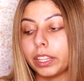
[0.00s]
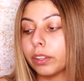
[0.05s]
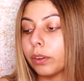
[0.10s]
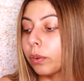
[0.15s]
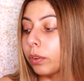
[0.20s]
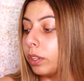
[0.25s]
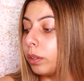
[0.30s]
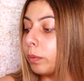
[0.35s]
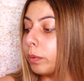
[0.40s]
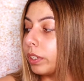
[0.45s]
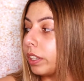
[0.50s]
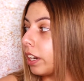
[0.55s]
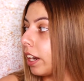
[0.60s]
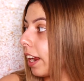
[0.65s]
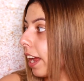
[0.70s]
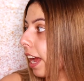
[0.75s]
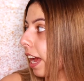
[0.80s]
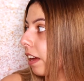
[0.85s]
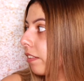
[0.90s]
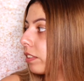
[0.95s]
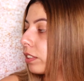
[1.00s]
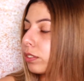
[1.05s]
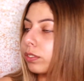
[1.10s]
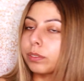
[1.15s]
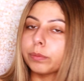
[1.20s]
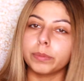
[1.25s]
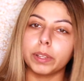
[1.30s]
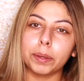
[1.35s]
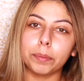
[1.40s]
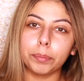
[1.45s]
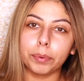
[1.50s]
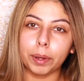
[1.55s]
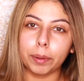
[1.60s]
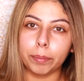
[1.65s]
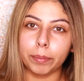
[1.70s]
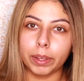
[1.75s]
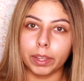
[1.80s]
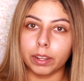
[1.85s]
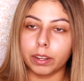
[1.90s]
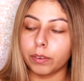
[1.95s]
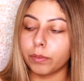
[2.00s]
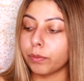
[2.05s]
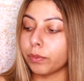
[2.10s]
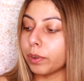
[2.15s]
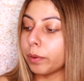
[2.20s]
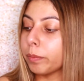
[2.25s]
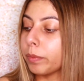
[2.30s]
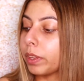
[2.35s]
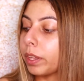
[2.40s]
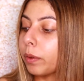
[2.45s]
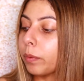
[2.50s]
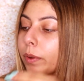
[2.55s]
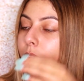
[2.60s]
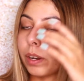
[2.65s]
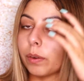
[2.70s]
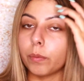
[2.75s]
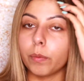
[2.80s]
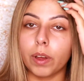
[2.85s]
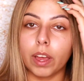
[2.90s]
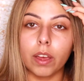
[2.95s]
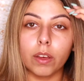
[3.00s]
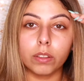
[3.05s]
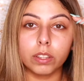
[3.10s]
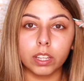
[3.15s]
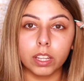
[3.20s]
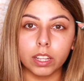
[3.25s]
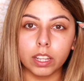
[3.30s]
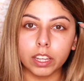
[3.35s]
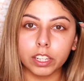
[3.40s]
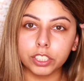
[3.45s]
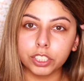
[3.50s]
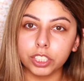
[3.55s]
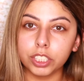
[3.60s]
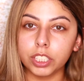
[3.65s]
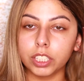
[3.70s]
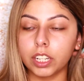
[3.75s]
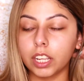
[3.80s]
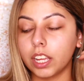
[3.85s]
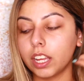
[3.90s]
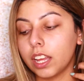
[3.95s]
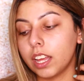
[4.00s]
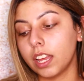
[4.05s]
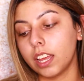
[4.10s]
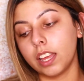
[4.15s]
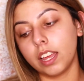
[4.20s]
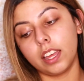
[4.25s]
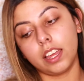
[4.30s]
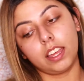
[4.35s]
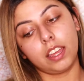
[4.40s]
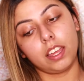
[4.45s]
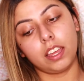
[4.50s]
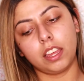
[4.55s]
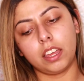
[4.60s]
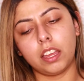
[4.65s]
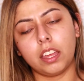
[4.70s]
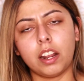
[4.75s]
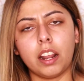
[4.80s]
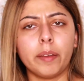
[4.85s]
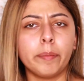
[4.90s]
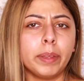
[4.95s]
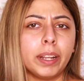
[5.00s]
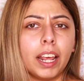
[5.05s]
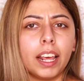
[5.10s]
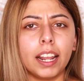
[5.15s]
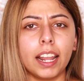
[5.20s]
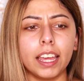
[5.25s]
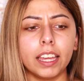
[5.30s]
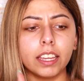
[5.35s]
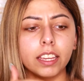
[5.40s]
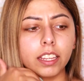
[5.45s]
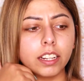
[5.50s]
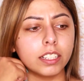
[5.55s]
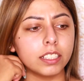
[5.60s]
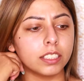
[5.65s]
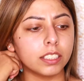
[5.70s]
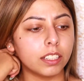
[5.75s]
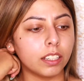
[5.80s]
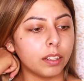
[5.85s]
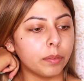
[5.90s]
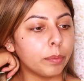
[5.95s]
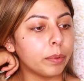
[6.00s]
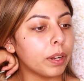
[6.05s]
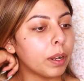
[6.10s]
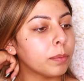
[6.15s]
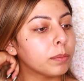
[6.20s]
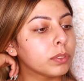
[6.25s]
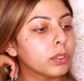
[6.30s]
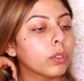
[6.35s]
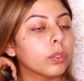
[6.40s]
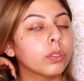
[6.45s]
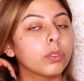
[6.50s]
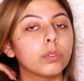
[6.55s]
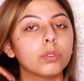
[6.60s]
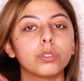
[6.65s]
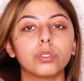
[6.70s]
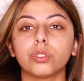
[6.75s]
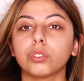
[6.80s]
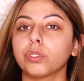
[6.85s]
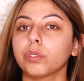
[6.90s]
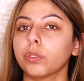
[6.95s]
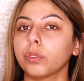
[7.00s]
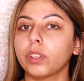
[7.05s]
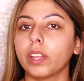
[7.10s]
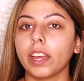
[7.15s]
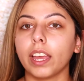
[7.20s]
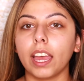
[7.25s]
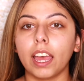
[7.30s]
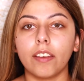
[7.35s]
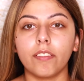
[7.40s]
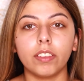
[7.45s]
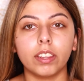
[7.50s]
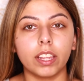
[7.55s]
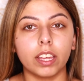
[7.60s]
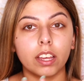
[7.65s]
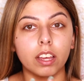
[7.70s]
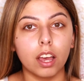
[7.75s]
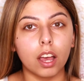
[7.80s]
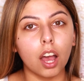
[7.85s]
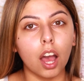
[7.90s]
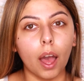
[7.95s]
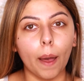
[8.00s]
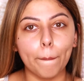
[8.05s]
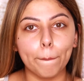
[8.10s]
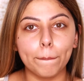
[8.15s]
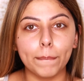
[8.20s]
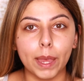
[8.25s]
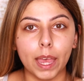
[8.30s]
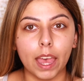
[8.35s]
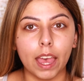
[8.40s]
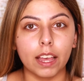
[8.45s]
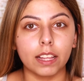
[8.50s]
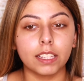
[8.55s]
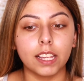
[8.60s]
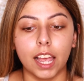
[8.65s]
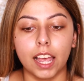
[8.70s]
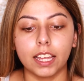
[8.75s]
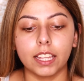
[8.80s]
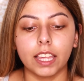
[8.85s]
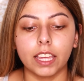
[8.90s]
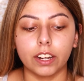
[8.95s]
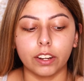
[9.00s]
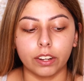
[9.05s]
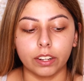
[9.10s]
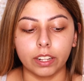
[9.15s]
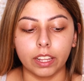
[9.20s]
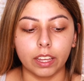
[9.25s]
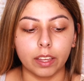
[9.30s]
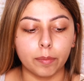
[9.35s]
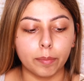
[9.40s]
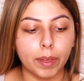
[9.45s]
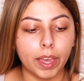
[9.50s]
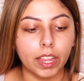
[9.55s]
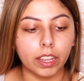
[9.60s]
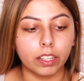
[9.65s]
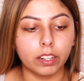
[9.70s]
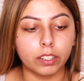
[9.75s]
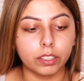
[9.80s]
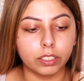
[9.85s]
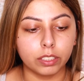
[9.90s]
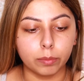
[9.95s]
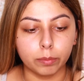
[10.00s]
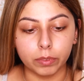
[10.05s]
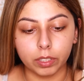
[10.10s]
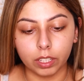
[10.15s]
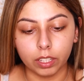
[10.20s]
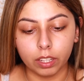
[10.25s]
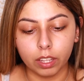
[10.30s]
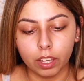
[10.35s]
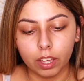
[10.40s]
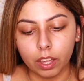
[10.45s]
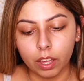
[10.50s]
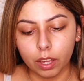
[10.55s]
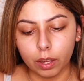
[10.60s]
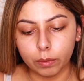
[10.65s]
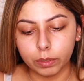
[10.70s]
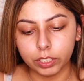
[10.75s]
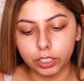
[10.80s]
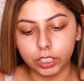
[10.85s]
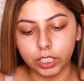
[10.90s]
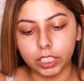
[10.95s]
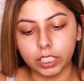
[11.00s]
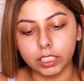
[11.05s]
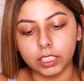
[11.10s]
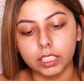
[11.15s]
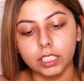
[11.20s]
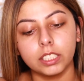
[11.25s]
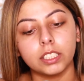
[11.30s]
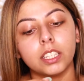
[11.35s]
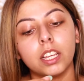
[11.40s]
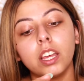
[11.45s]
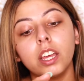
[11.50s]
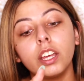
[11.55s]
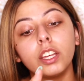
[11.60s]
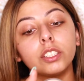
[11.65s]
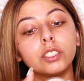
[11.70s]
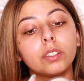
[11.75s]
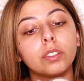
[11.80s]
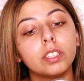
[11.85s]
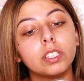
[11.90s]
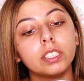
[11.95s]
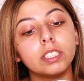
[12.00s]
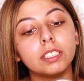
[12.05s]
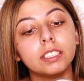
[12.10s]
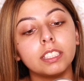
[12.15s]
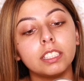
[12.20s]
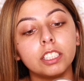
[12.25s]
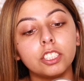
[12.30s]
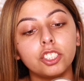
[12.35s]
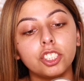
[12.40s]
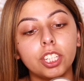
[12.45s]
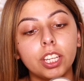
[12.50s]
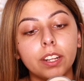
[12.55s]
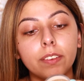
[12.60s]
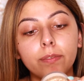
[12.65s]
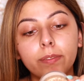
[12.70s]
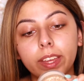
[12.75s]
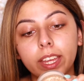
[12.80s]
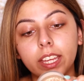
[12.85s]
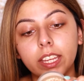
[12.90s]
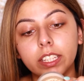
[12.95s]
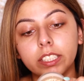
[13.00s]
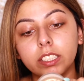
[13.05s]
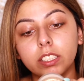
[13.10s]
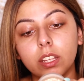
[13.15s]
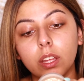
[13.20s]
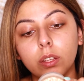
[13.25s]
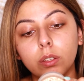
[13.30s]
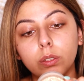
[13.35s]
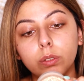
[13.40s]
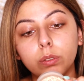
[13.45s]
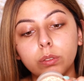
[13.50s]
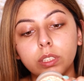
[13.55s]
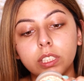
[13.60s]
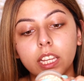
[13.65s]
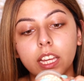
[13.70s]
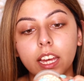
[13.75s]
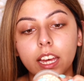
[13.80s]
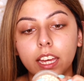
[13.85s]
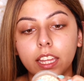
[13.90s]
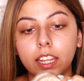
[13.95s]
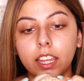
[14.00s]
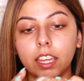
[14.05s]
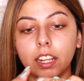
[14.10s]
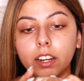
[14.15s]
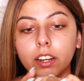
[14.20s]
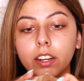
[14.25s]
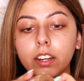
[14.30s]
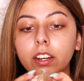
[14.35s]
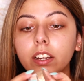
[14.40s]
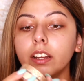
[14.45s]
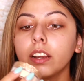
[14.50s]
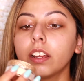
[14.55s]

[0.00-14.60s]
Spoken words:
The only one that I have is from like Bretman from the Wet n Wild collection, and I mean, I like it, it's good, but I'm so used to like having like a compact highlighter and like a palette or something. What shade is this? So this is in the shade Vegas Loose Highlighter.